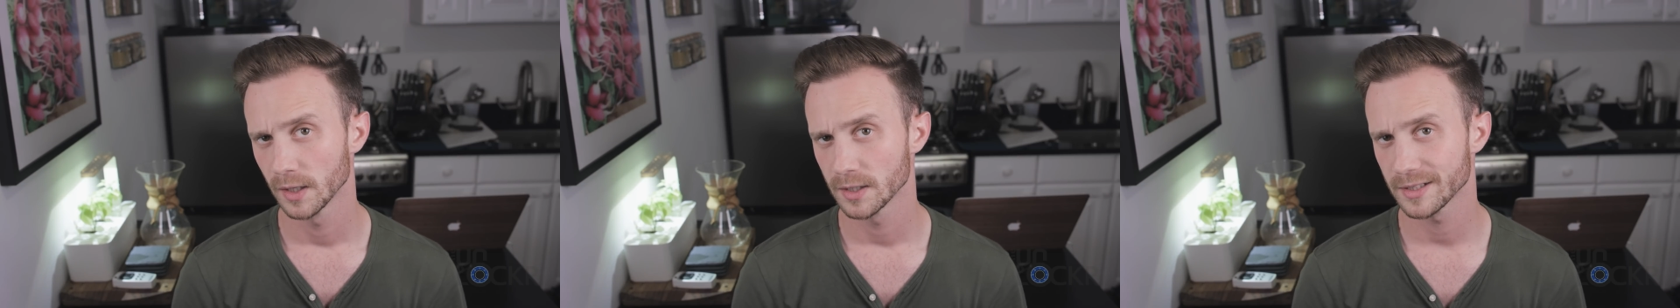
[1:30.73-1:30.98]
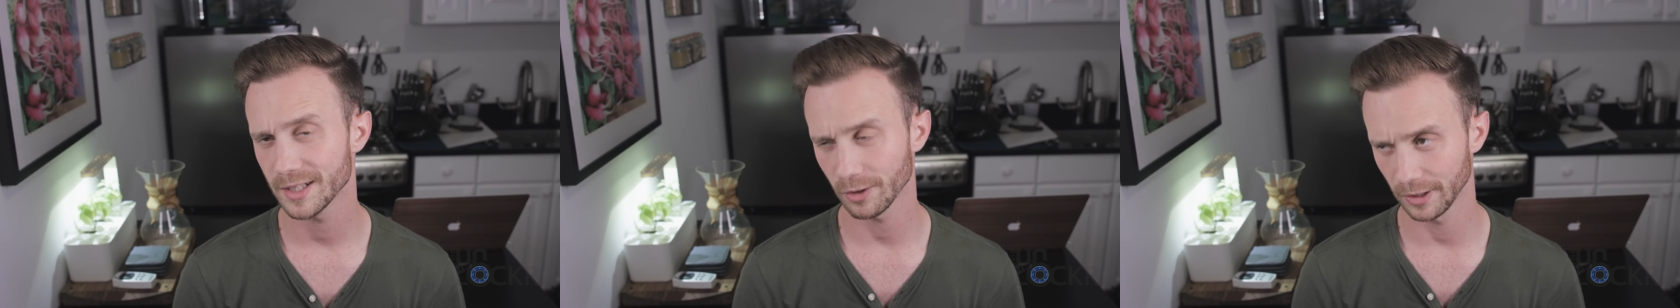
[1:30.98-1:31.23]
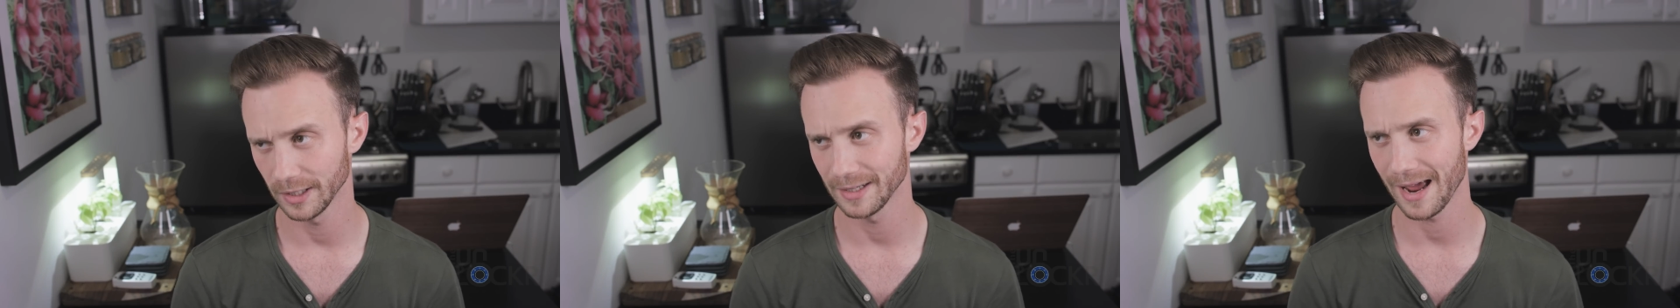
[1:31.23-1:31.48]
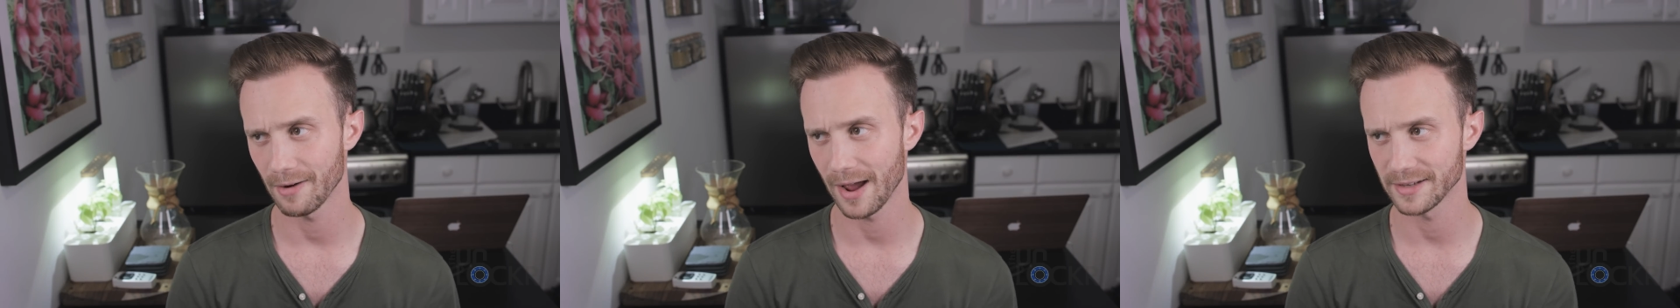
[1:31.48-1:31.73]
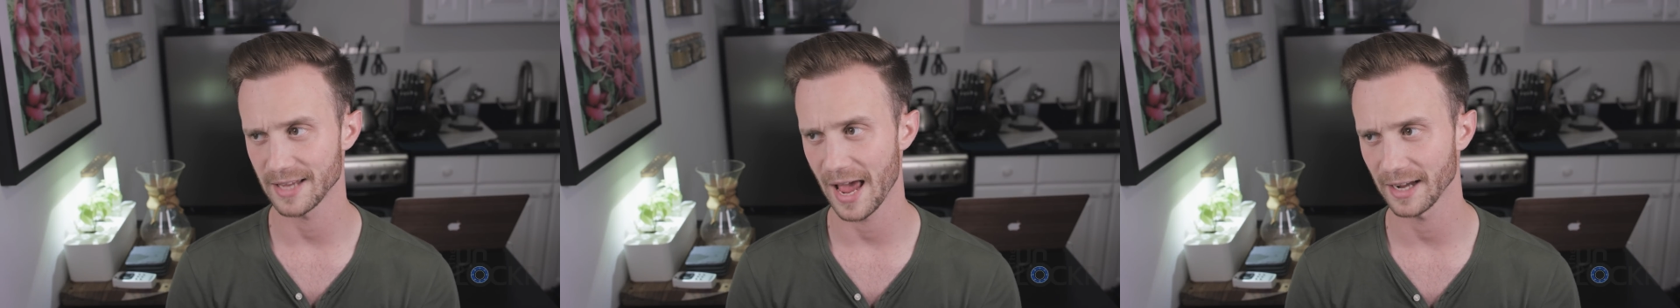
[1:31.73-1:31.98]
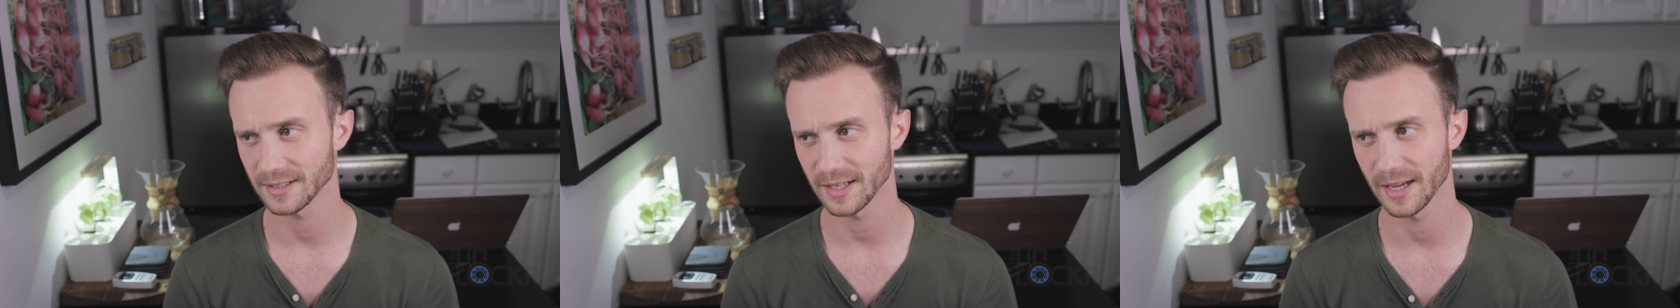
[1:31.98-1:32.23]
Siri now has
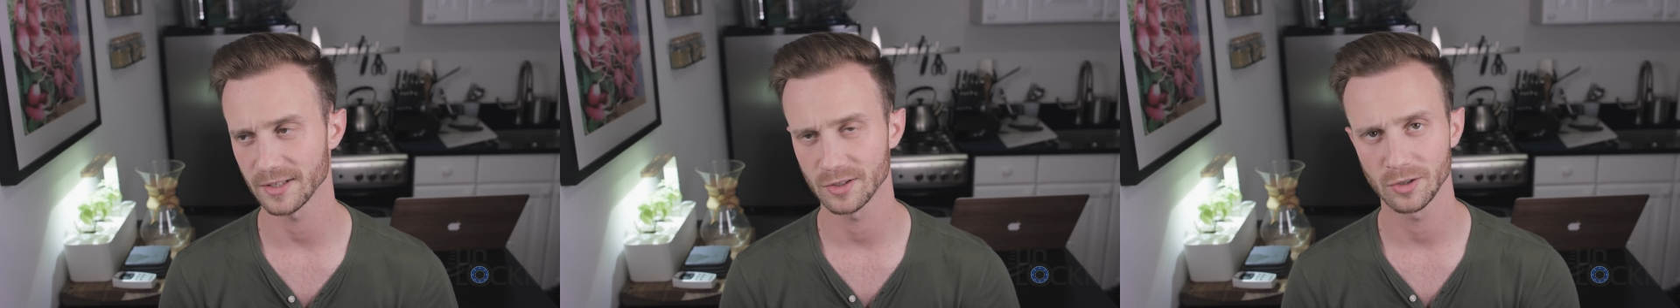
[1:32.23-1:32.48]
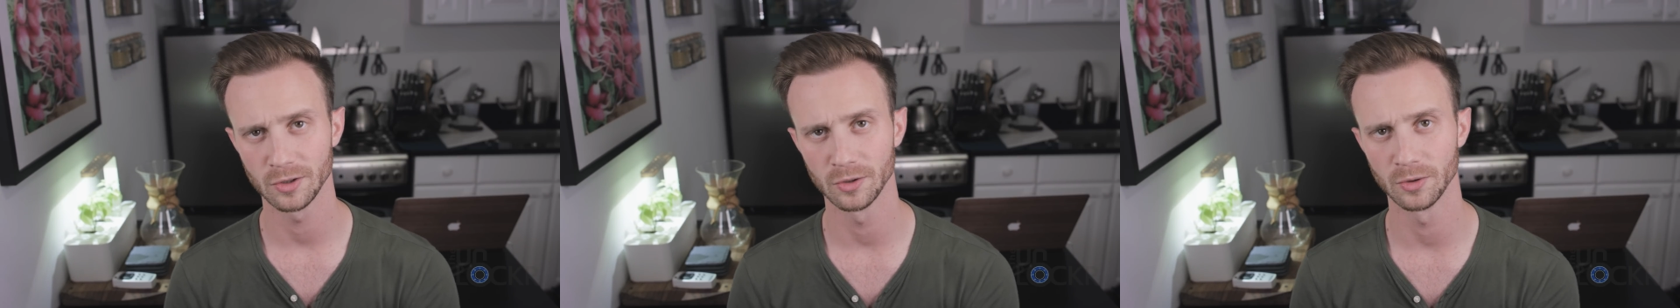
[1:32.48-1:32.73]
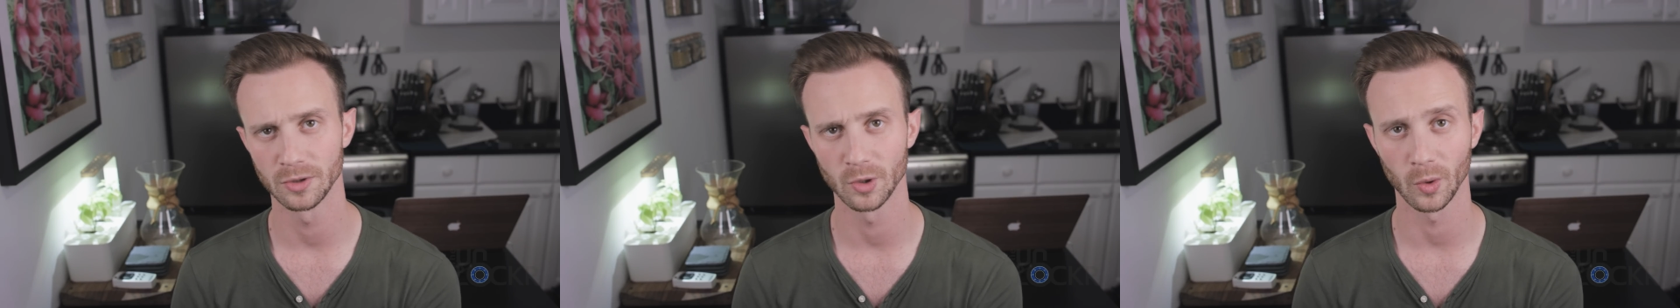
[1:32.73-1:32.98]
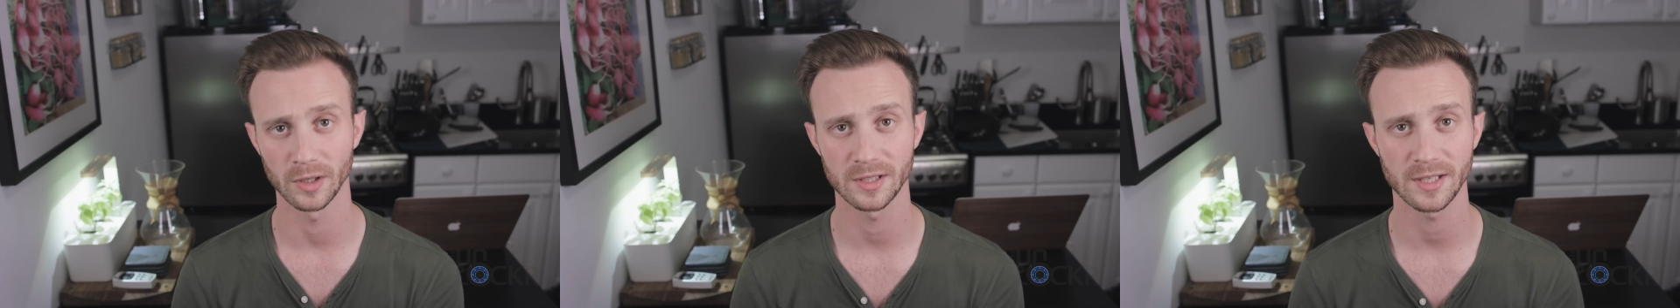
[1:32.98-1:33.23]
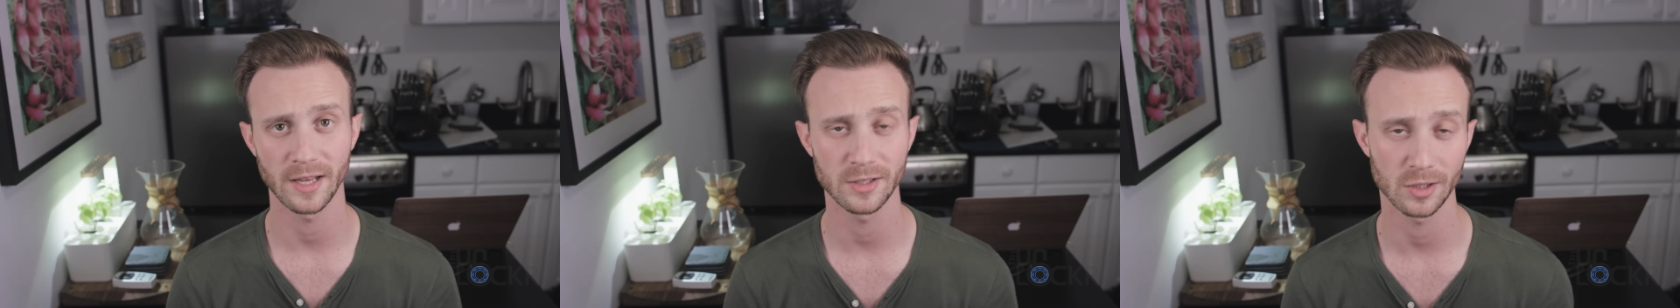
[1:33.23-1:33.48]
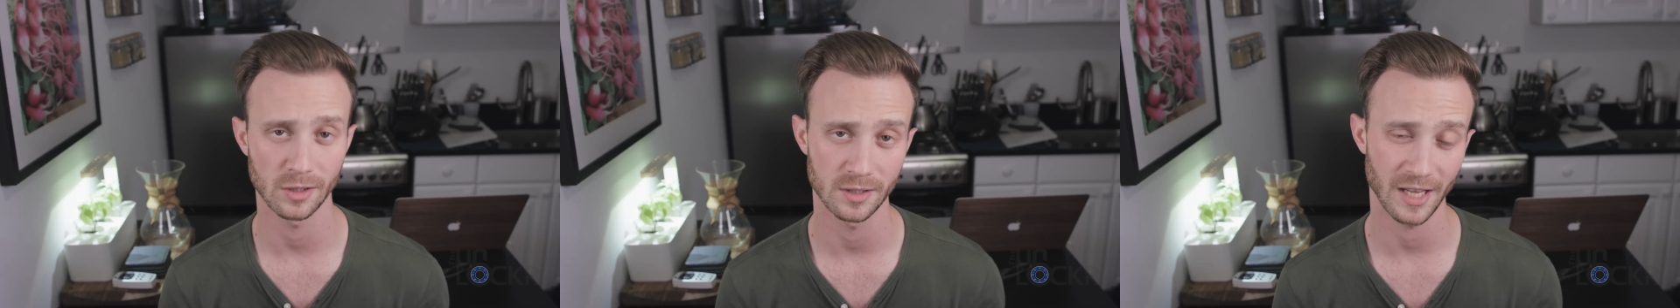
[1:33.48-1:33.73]
access to your
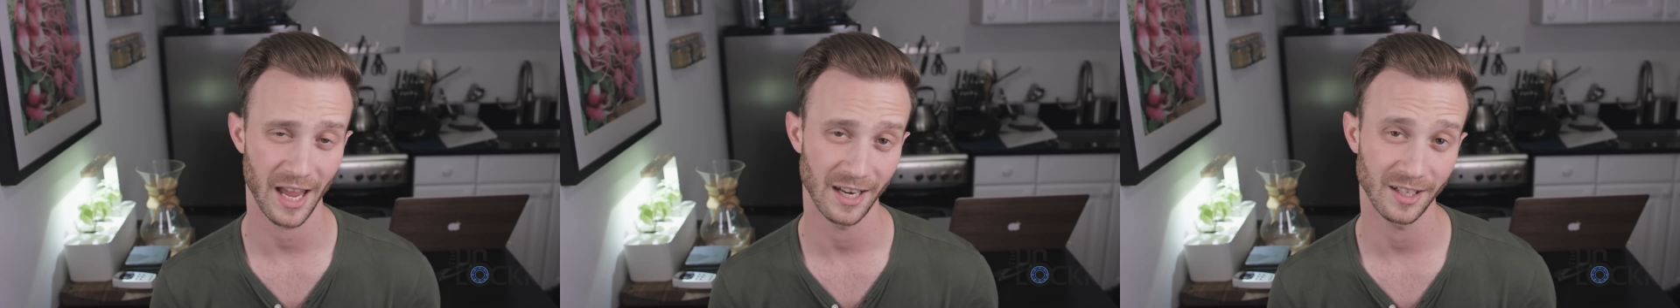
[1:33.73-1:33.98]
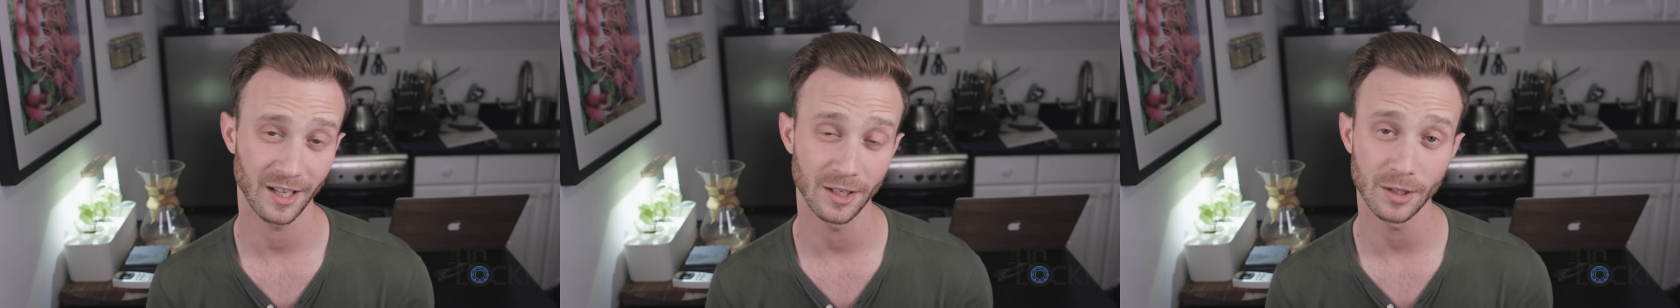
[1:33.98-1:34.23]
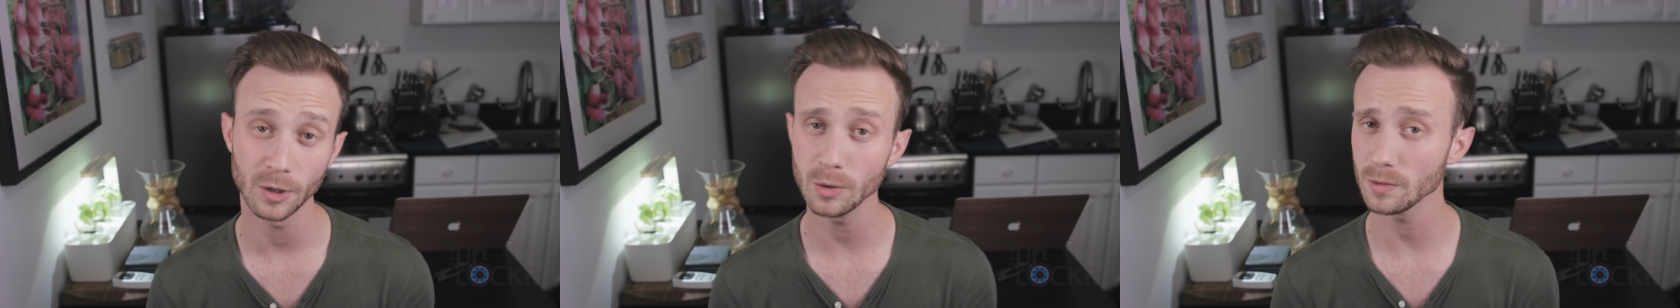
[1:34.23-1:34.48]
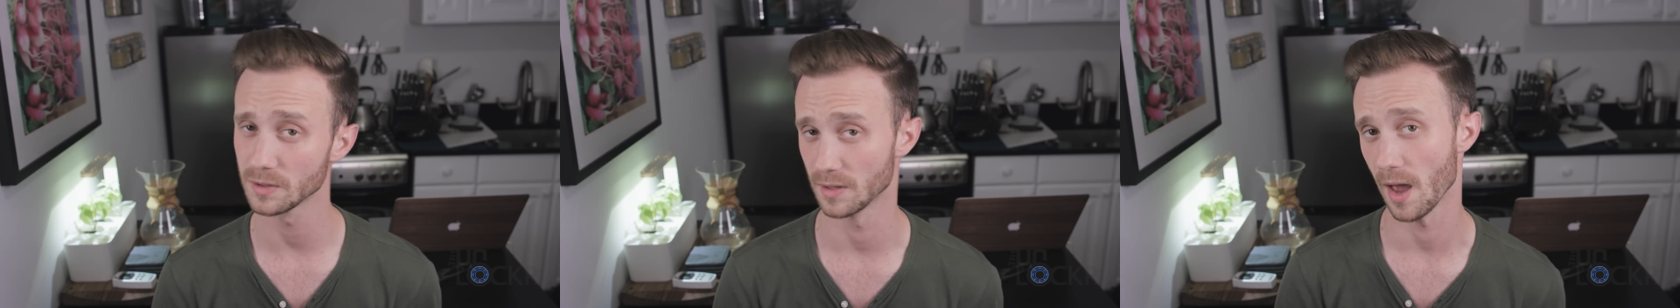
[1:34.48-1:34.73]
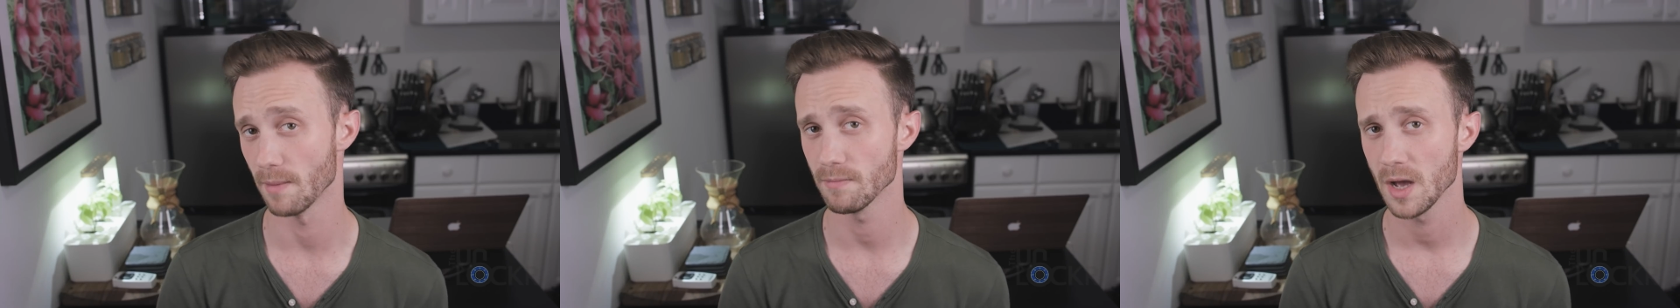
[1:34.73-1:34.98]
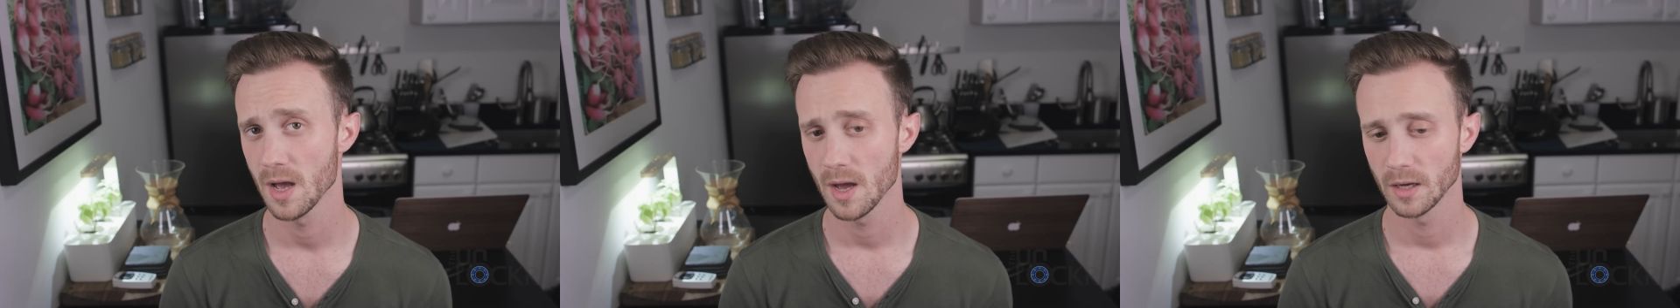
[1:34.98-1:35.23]
sensors and can use them